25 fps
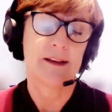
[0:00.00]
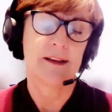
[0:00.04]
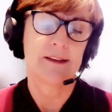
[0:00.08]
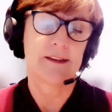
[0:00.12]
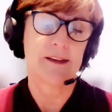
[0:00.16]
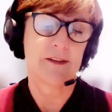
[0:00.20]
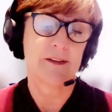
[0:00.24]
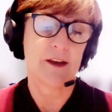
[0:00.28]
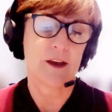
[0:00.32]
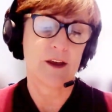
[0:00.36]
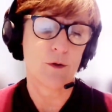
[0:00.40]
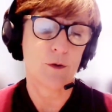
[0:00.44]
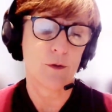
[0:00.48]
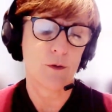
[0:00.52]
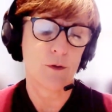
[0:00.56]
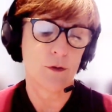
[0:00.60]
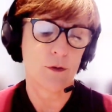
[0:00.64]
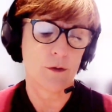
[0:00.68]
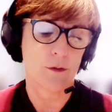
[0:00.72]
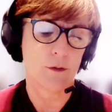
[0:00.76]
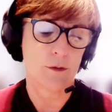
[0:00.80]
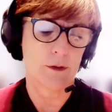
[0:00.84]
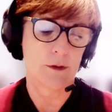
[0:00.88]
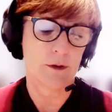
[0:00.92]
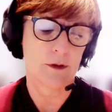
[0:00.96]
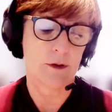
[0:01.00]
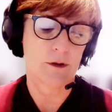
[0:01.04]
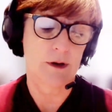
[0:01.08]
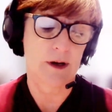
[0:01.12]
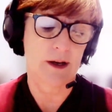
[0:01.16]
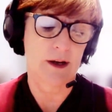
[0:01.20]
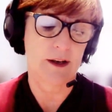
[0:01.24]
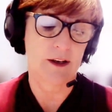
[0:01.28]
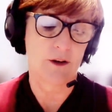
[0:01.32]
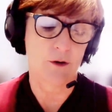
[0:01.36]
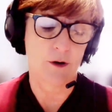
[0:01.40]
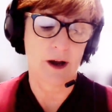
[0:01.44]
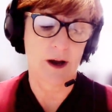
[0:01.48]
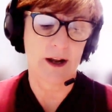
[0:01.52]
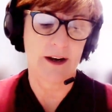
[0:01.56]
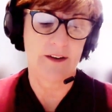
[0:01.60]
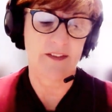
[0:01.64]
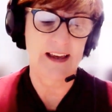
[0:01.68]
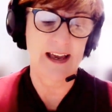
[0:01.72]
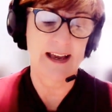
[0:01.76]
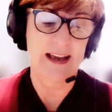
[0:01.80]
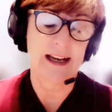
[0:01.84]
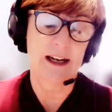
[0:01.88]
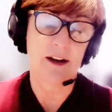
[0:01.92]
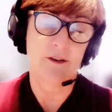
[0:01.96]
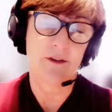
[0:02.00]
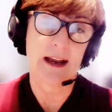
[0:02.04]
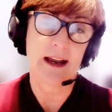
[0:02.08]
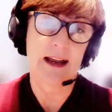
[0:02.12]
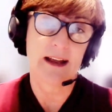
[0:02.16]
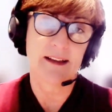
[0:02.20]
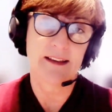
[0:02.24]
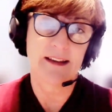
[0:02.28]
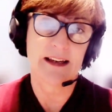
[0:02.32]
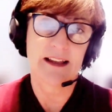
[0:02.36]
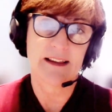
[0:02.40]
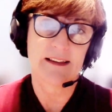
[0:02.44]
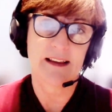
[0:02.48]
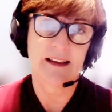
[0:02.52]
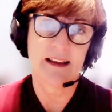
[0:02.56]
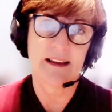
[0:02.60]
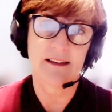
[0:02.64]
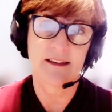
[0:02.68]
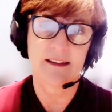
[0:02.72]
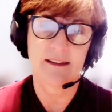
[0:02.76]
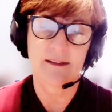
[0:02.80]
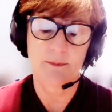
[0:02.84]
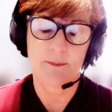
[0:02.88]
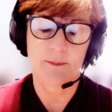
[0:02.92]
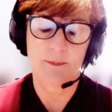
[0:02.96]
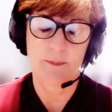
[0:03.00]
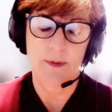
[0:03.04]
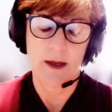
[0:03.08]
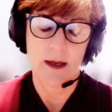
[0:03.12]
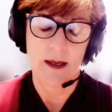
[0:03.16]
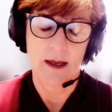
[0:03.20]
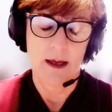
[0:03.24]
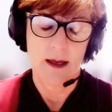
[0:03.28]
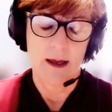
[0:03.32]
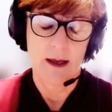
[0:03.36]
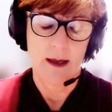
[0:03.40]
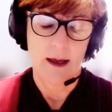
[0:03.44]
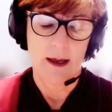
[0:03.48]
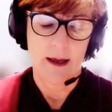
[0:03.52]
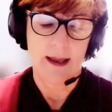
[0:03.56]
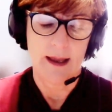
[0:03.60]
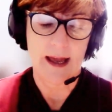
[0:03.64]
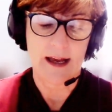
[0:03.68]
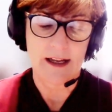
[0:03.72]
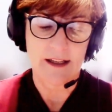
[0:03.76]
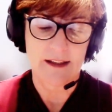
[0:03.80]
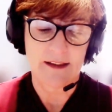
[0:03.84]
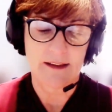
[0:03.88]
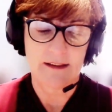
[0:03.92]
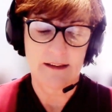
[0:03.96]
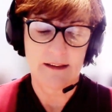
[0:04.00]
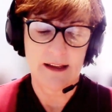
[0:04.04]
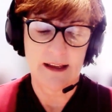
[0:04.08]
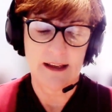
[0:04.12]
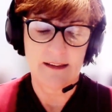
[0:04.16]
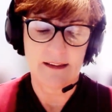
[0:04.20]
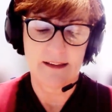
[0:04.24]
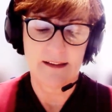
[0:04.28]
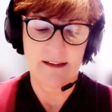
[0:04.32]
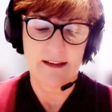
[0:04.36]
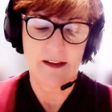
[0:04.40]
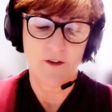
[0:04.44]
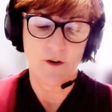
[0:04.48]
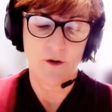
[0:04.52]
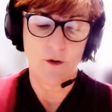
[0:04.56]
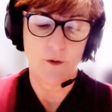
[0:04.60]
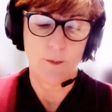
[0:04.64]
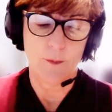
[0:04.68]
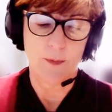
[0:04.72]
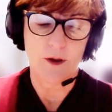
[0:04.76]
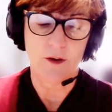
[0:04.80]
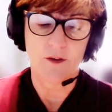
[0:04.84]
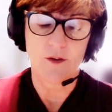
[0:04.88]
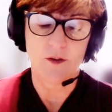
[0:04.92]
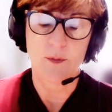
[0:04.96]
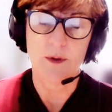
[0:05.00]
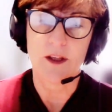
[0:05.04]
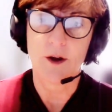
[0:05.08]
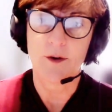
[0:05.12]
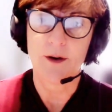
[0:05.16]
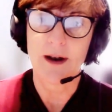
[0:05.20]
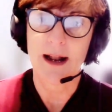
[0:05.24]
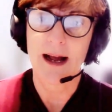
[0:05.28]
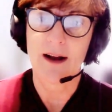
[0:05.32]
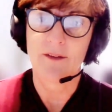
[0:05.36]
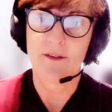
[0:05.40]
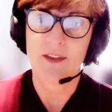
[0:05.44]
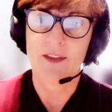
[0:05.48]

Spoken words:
so that you're kind of tailoring it. And it's difficult because we don't have